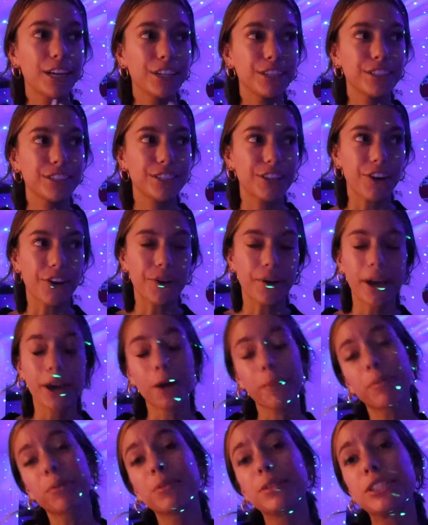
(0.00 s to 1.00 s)
So I
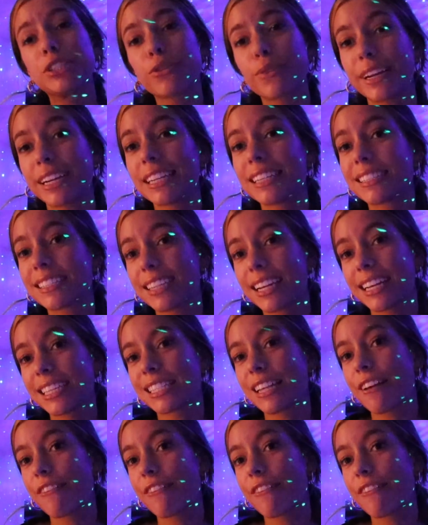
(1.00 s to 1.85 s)
hope you enjoyed today's